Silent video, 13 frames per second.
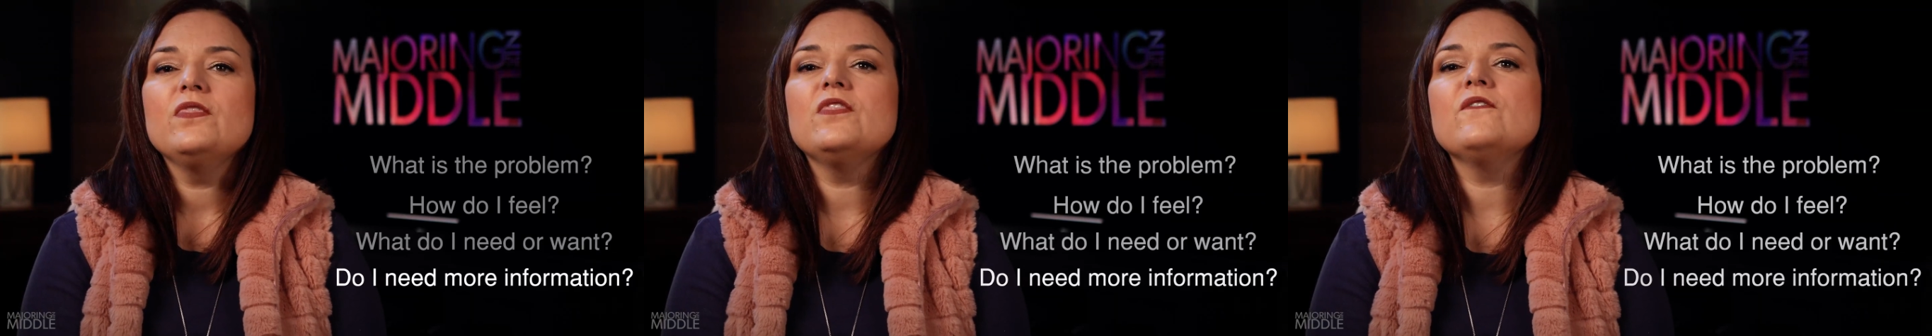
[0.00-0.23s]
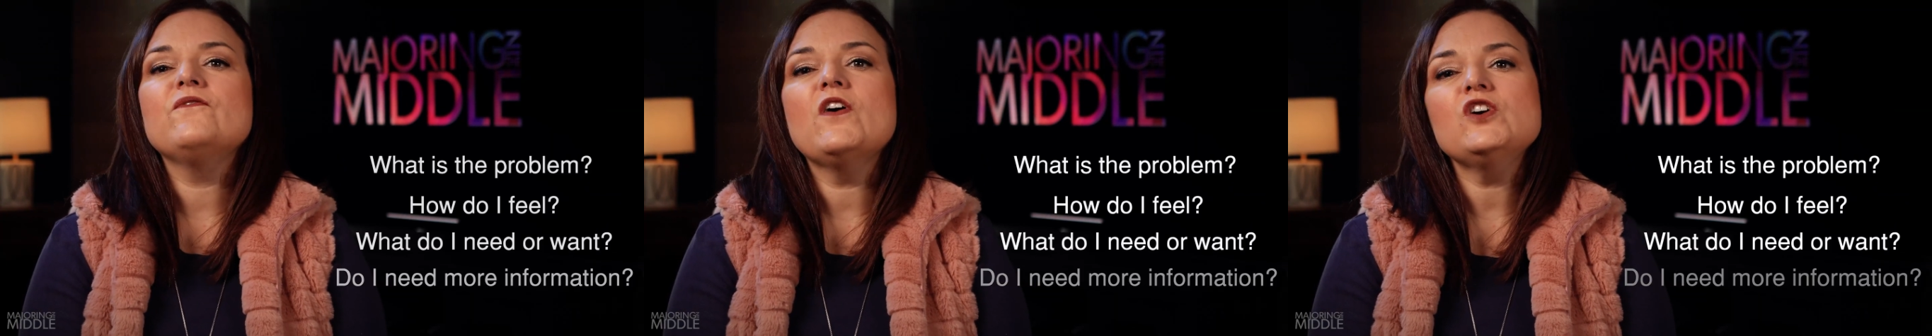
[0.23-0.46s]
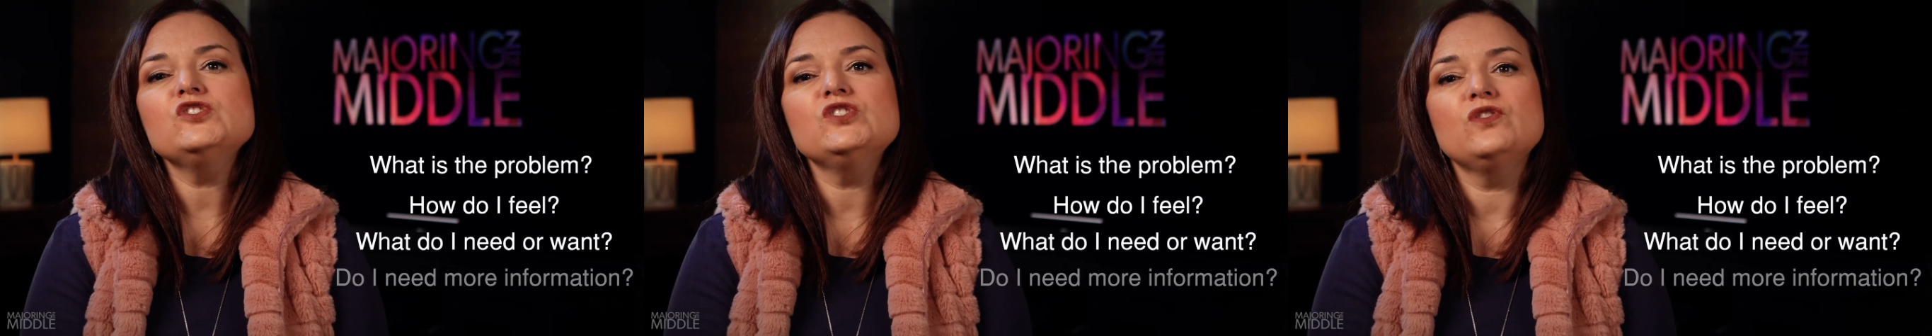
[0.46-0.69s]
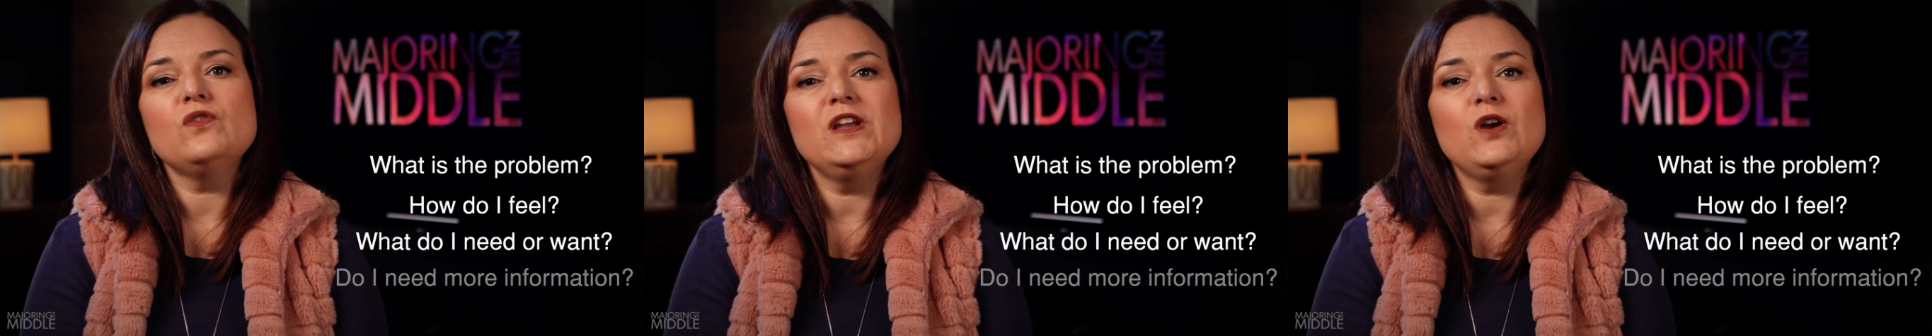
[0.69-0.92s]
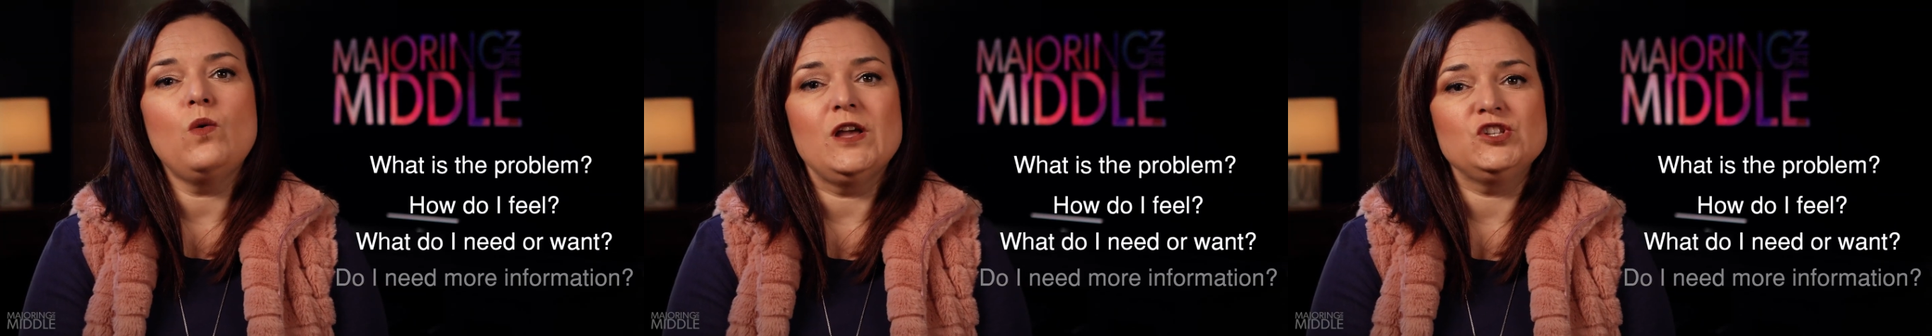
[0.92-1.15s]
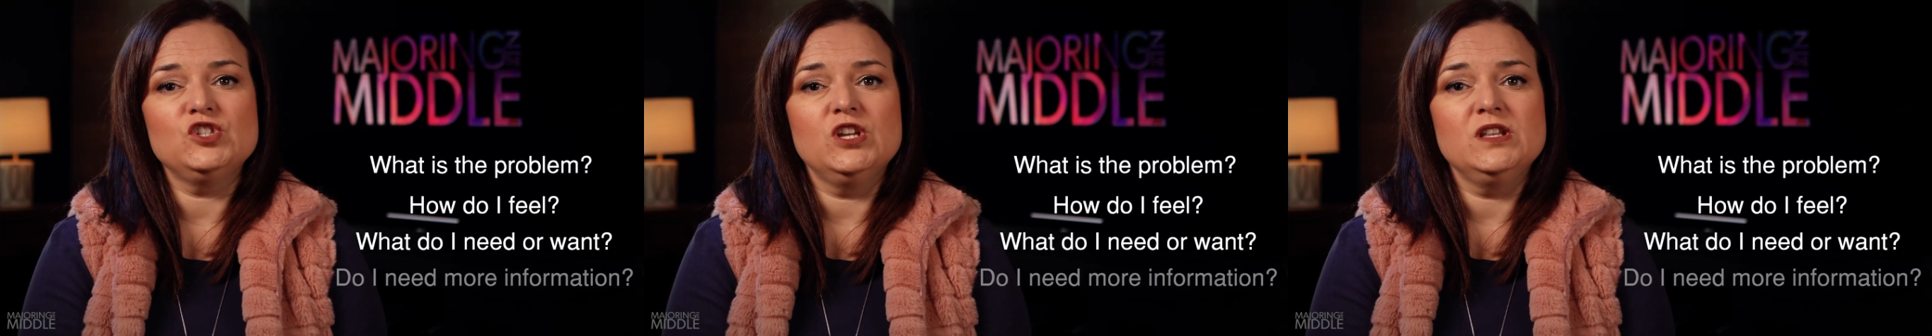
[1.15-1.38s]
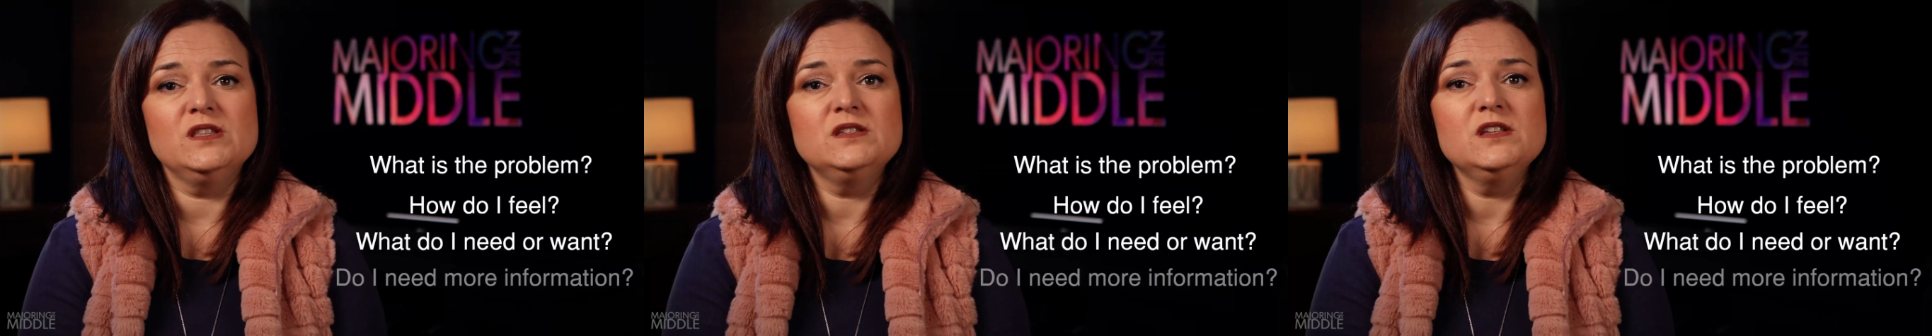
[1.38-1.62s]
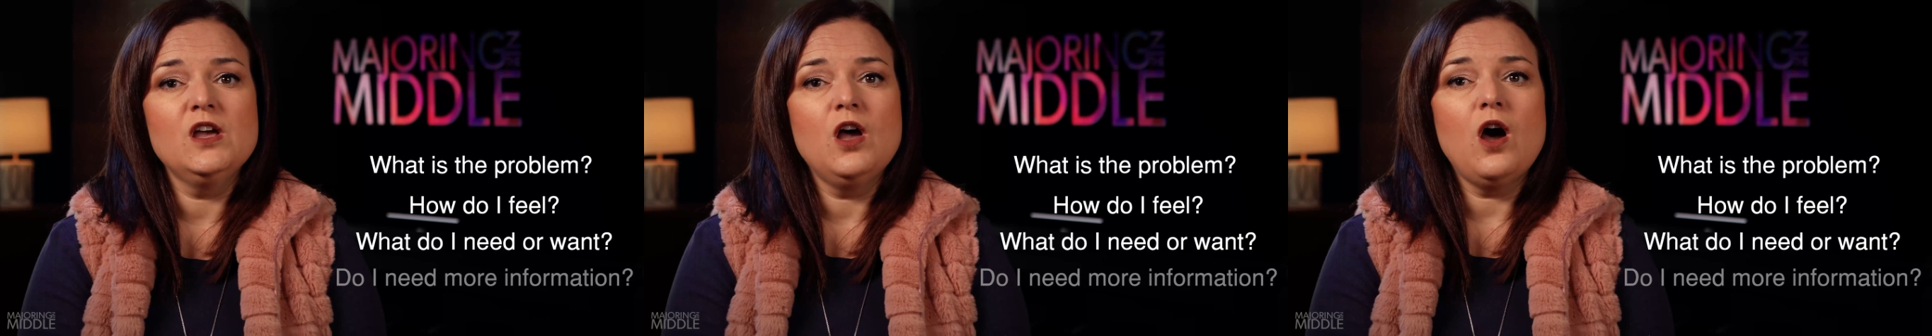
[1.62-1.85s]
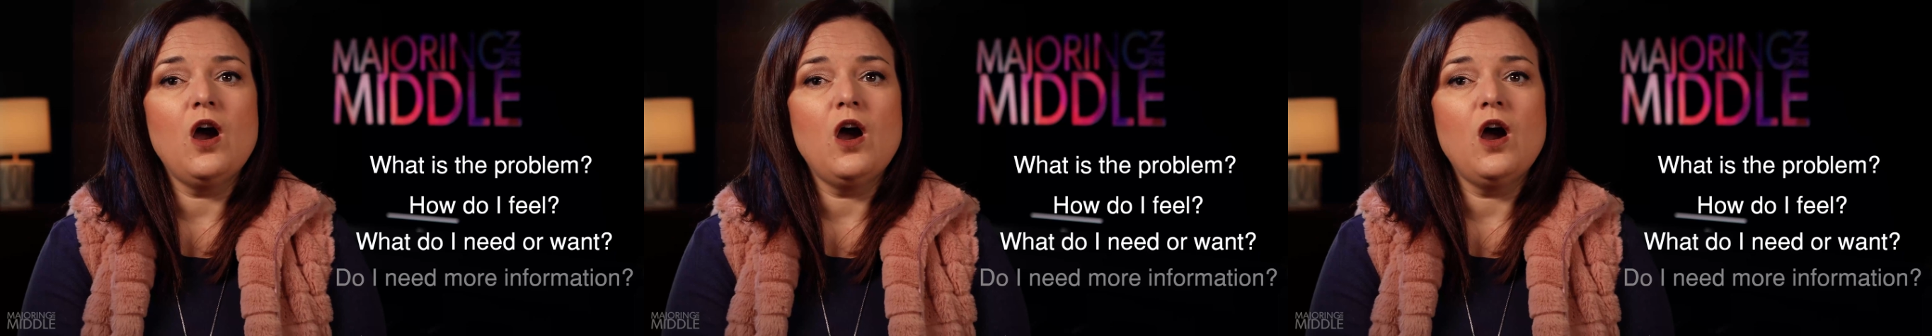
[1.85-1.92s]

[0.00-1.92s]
The first 3 questions